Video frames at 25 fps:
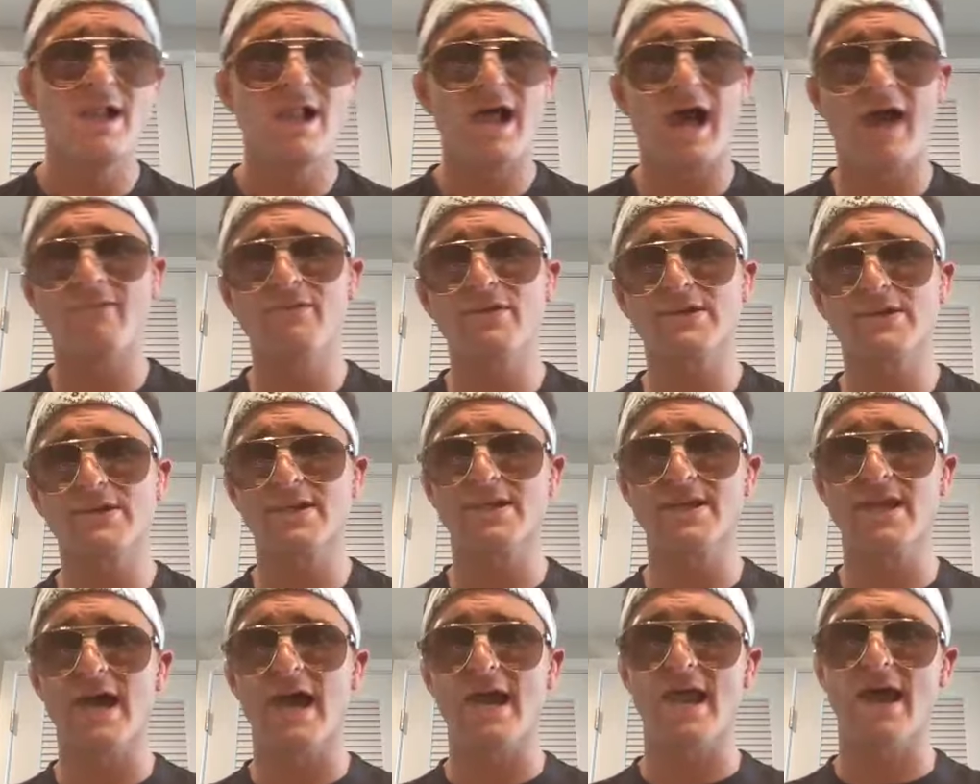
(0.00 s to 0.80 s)

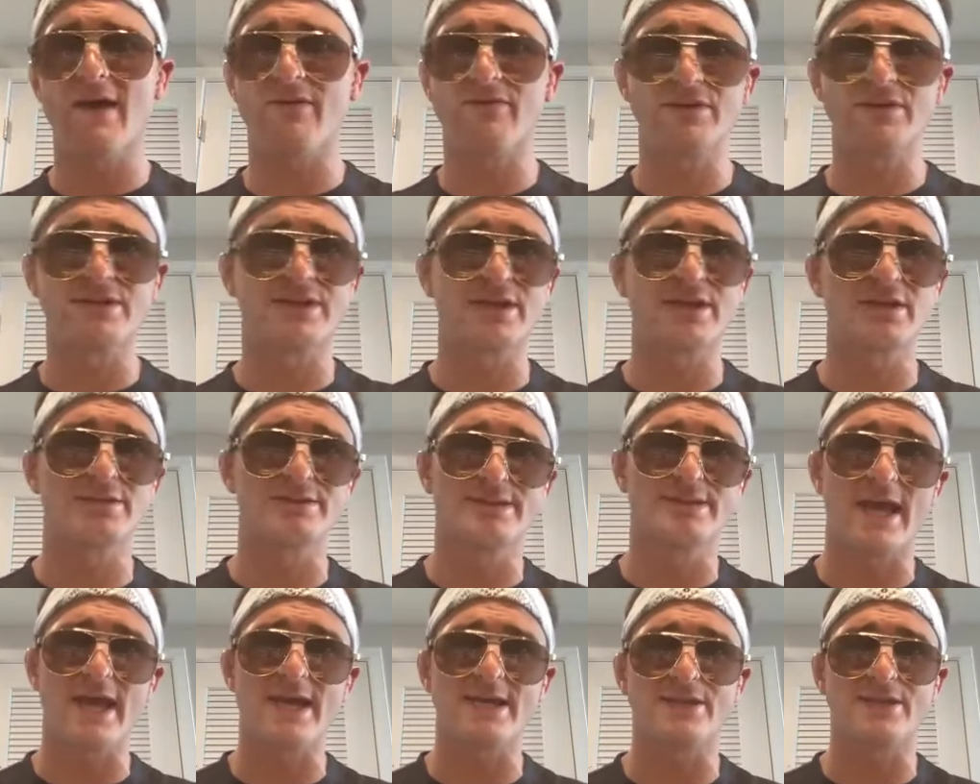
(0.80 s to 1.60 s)
Obviously, not every single
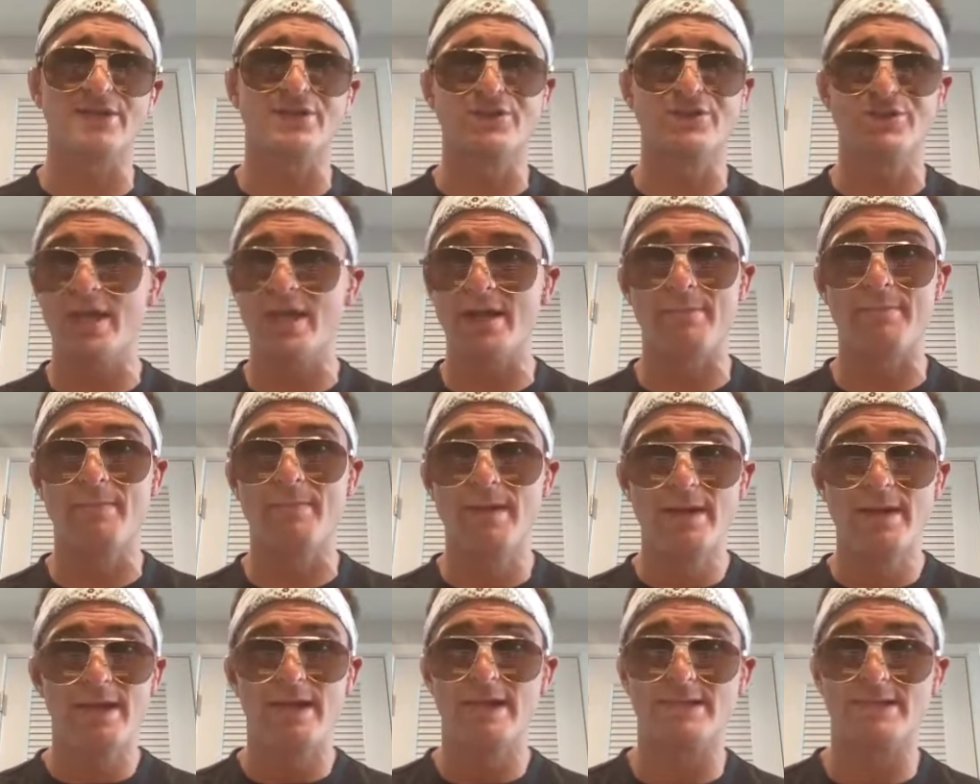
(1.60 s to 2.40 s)
day at the gym
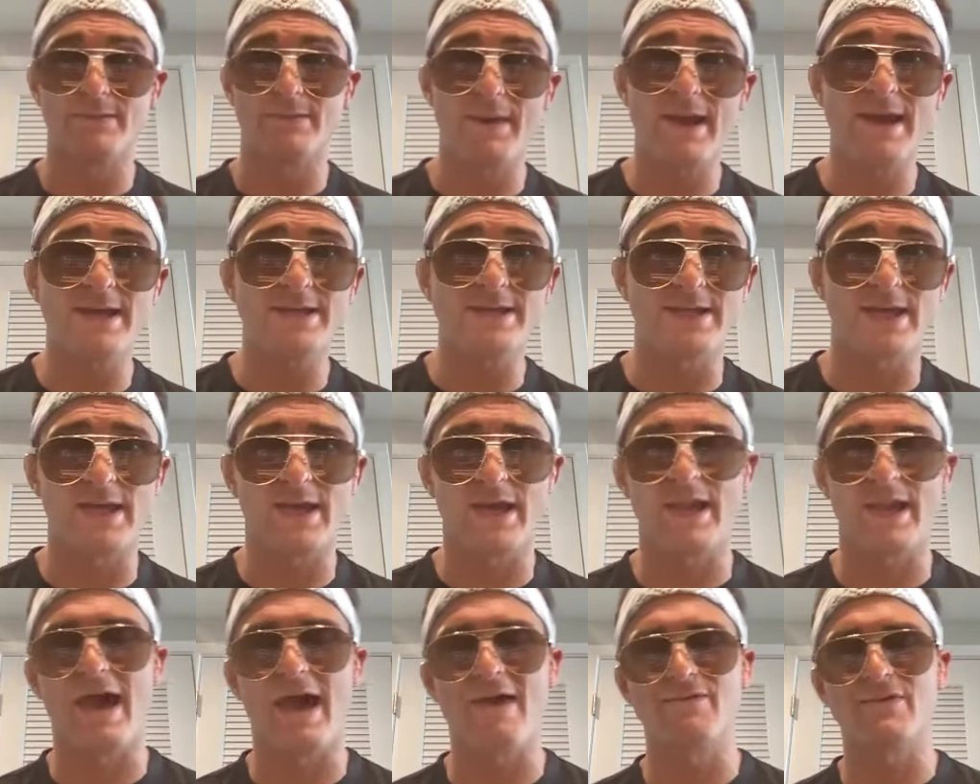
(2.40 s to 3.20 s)
is
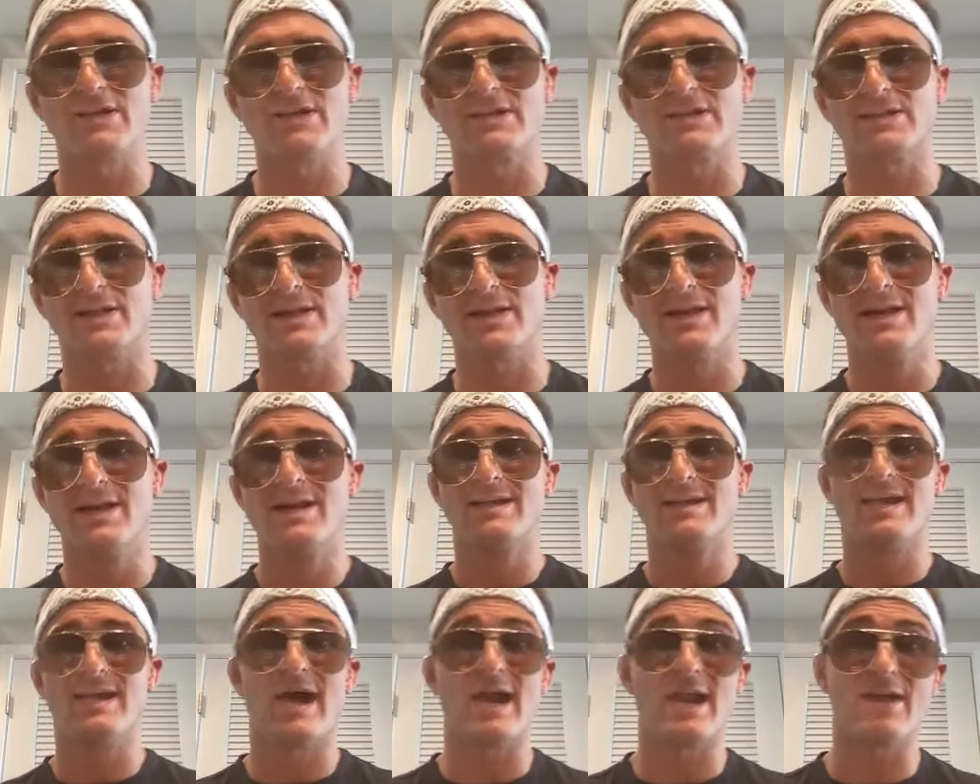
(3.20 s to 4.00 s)
amazing. And obviously,
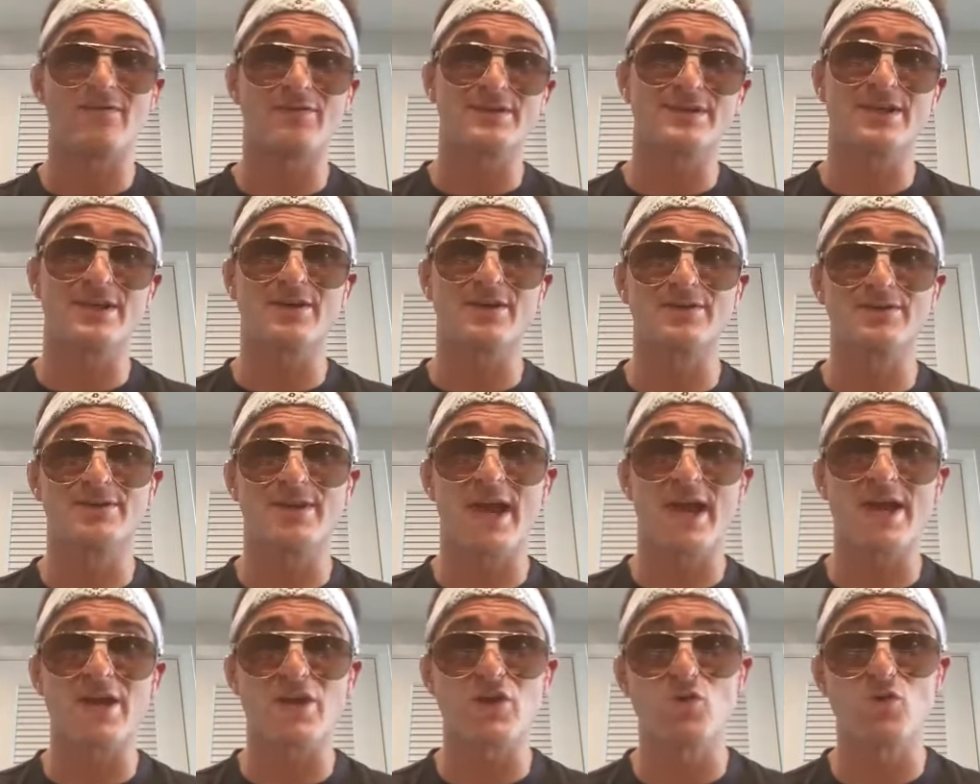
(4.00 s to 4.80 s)
not every single
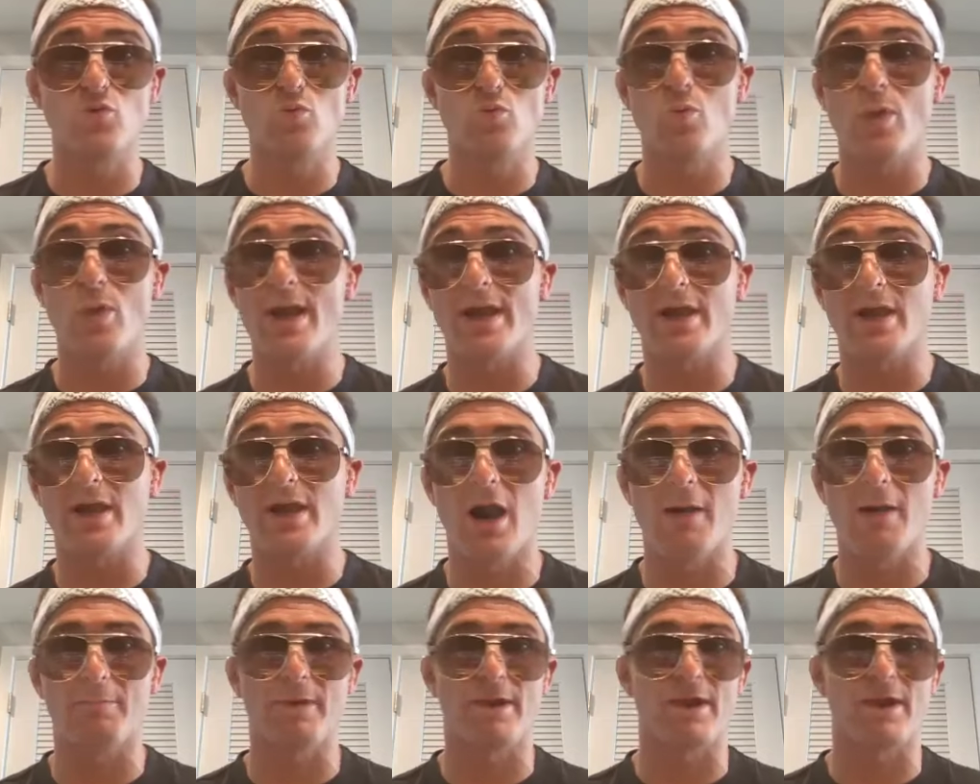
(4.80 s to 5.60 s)
day you wake
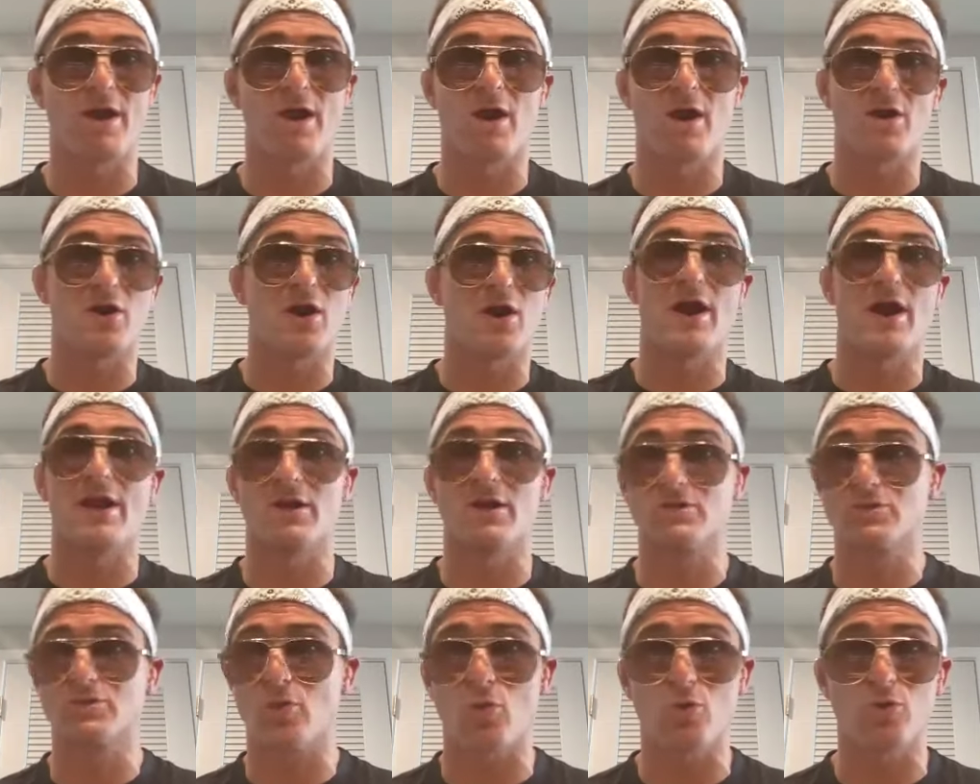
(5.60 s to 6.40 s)
up and are and
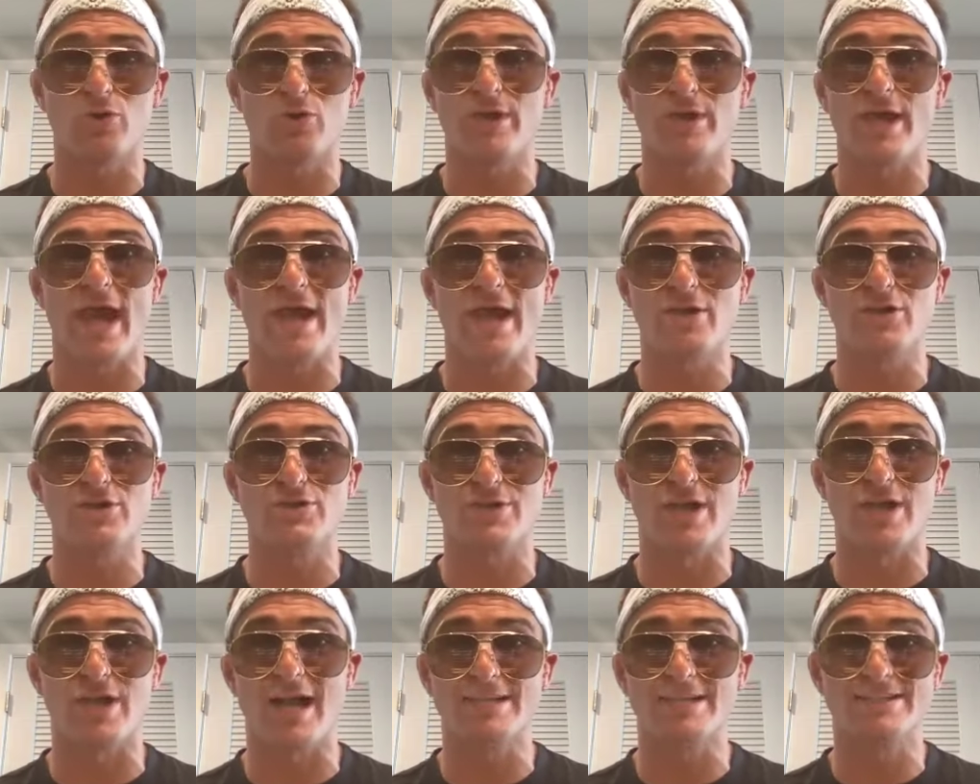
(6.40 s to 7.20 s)
are totally
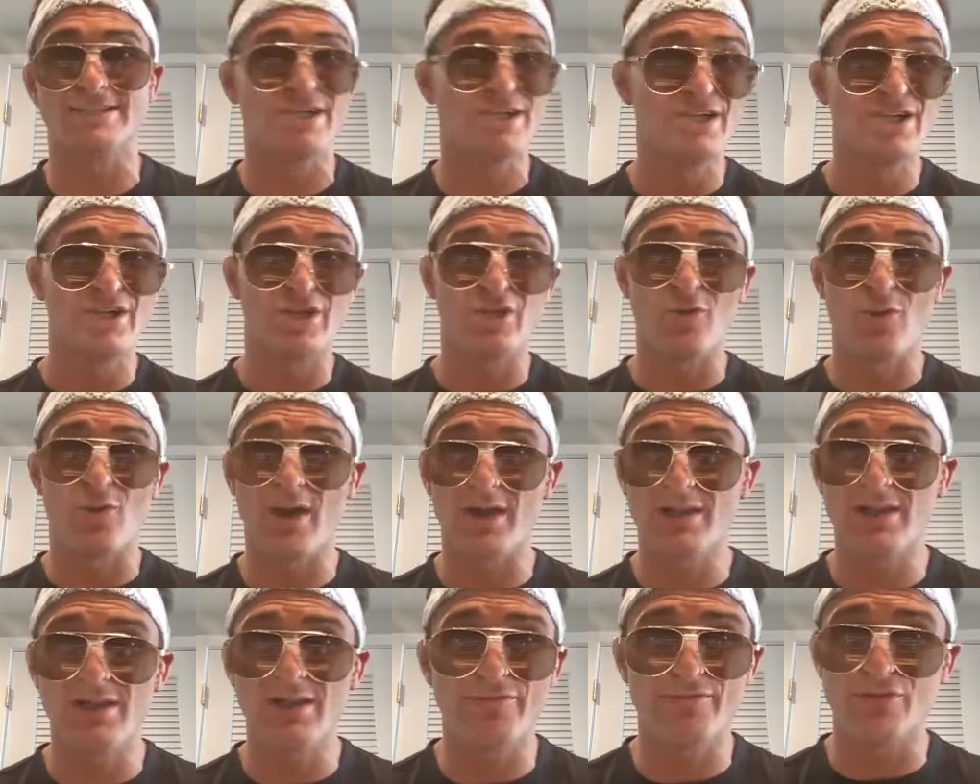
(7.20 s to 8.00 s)
energized. You know,
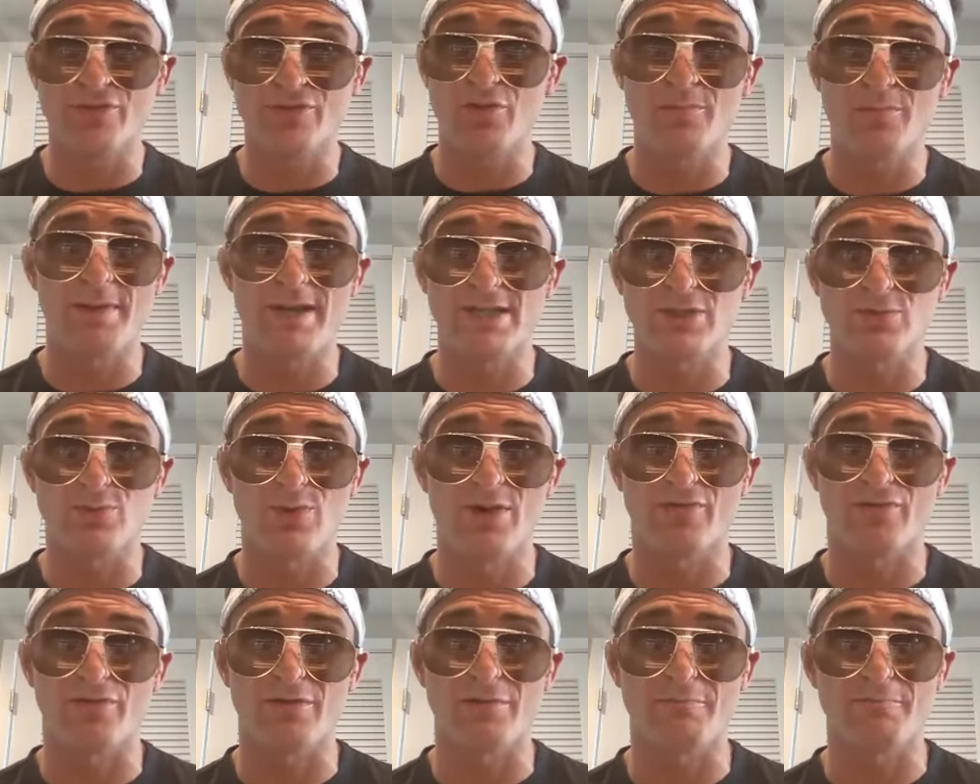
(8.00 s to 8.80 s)
I live two minutes
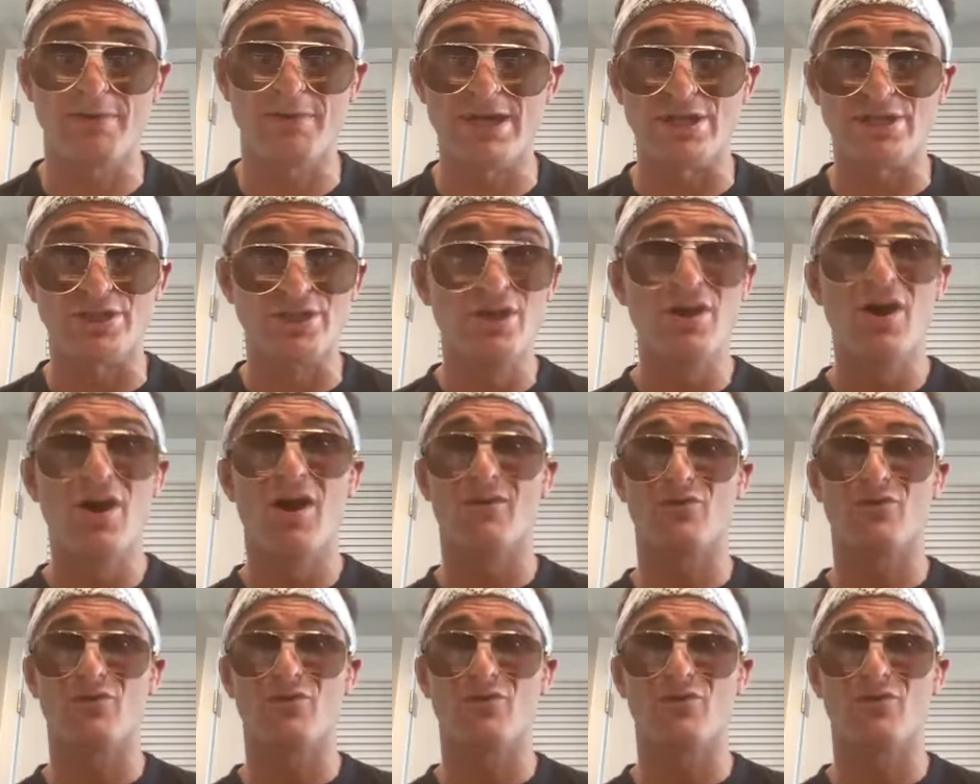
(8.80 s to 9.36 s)
away from the beach.